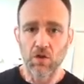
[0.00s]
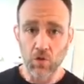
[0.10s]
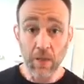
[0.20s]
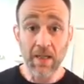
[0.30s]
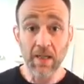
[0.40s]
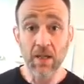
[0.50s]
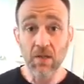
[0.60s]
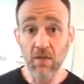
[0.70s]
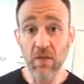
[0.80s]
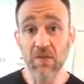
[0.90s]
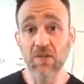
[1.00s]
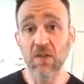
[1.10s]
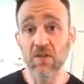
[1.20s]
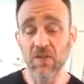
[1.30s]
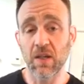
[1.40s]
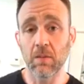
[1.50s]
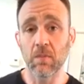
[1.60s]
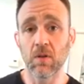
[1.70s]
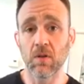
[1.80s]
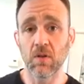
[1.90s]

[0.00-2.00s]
trained this same